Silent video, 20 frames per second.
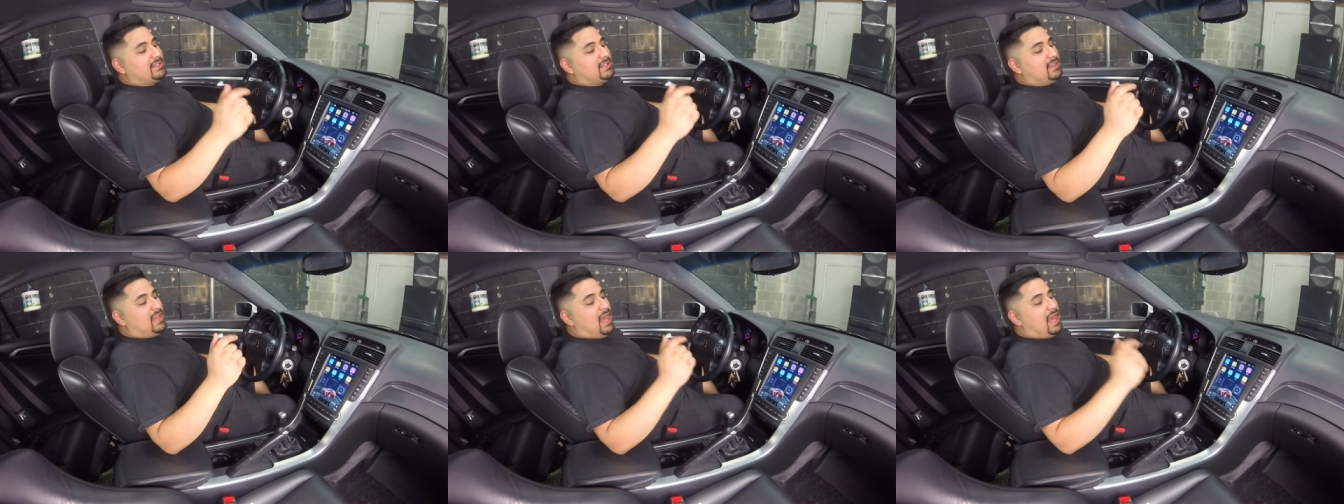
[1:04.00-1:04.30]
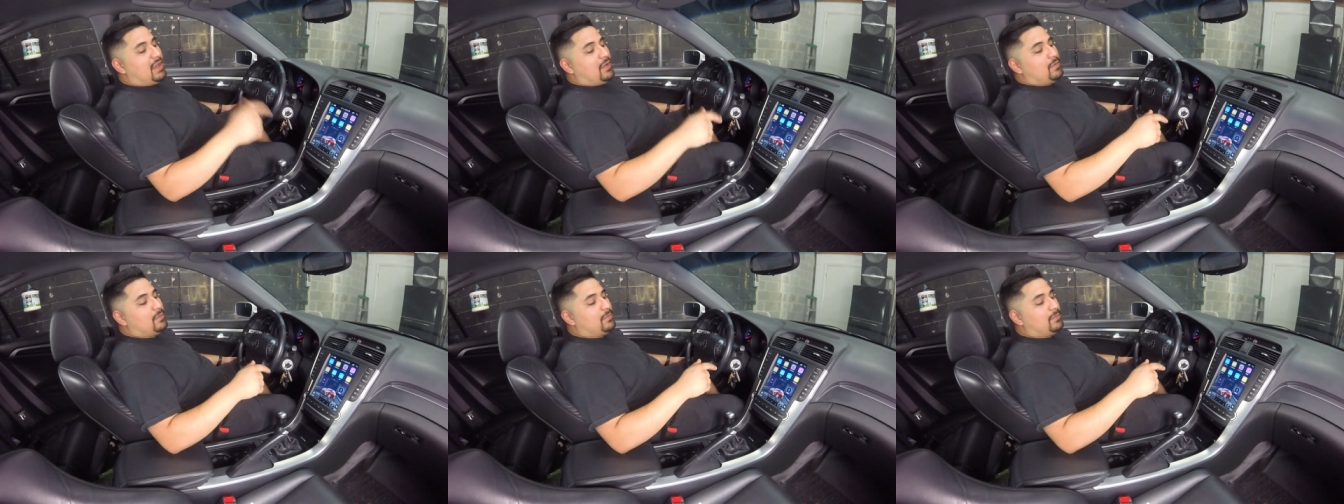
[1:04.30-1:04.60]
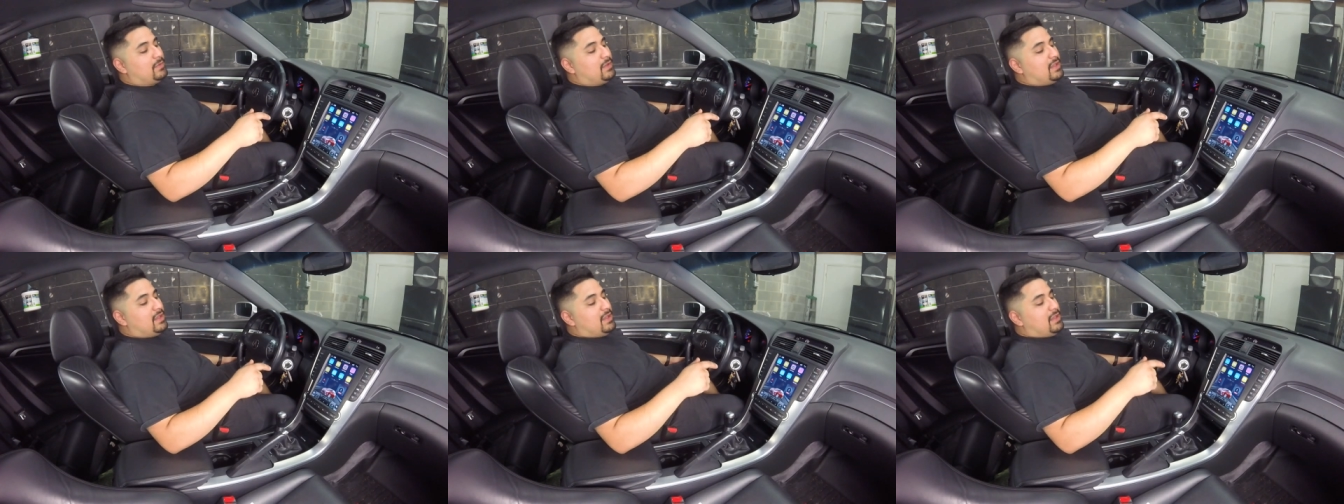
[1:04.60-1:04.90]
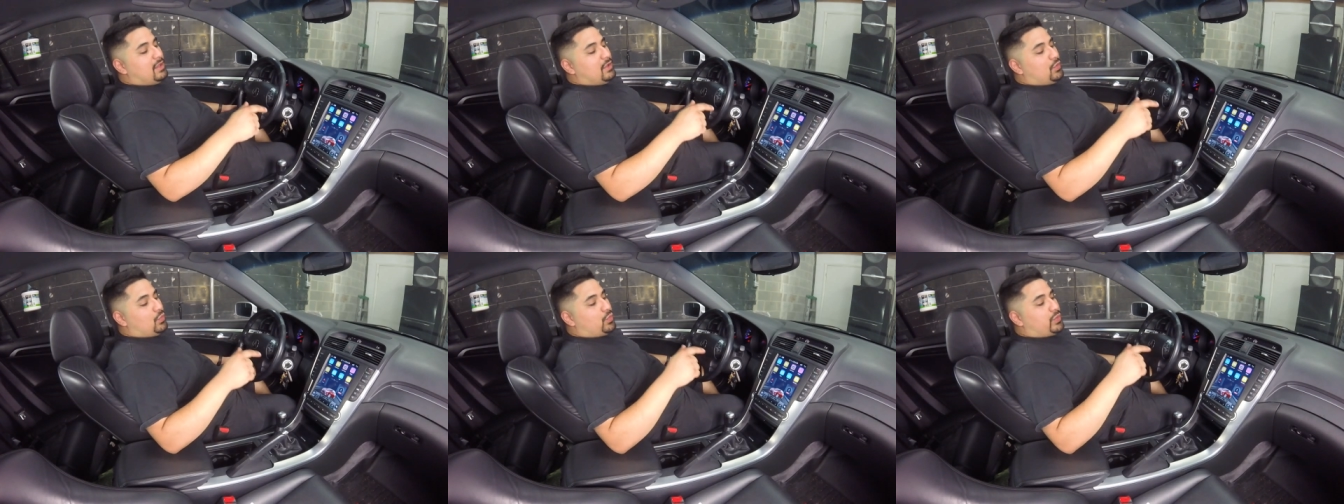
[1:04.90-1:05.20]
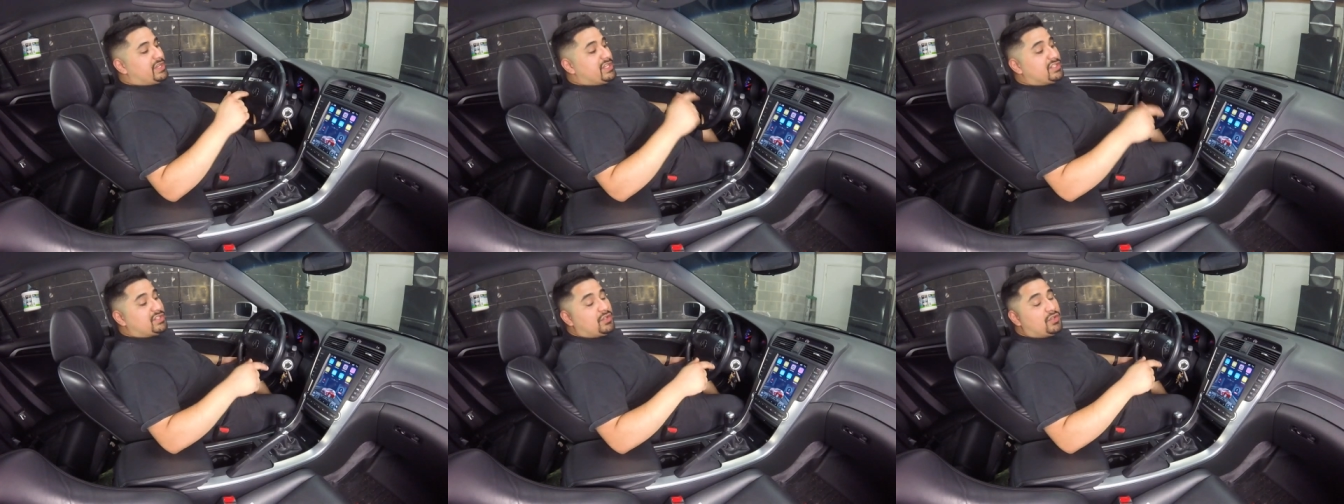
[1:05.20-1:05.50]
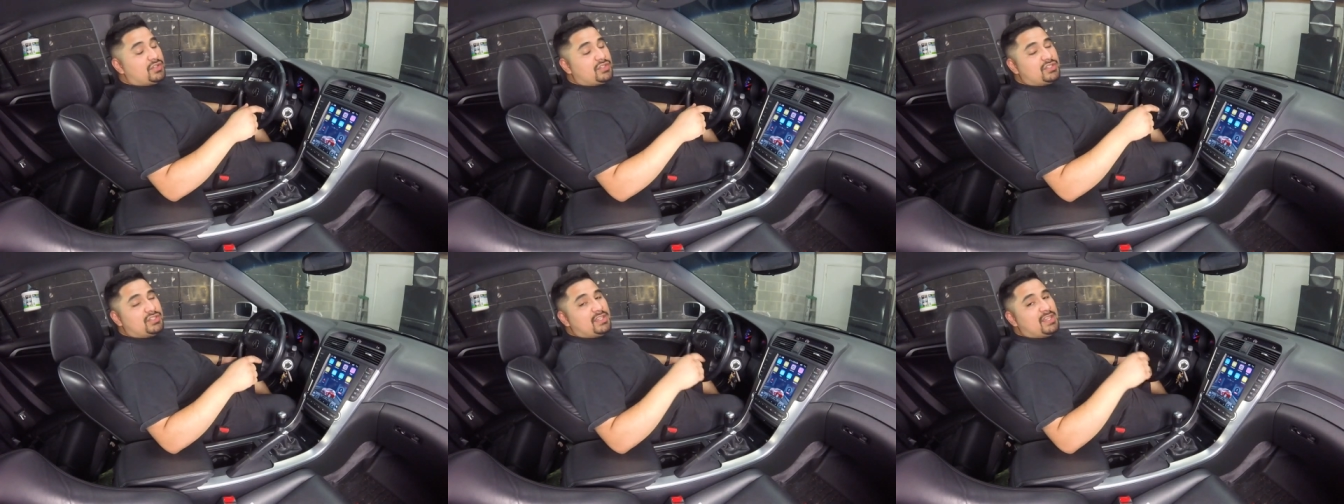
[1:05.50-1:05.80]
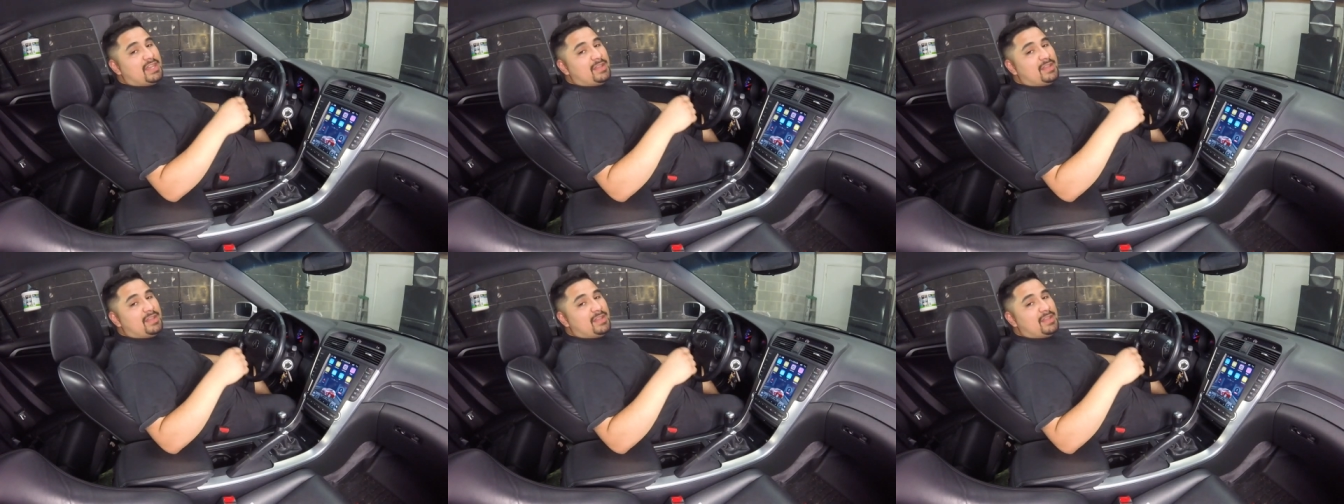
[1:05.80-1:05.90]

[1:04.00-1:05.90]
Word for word: did a lot of research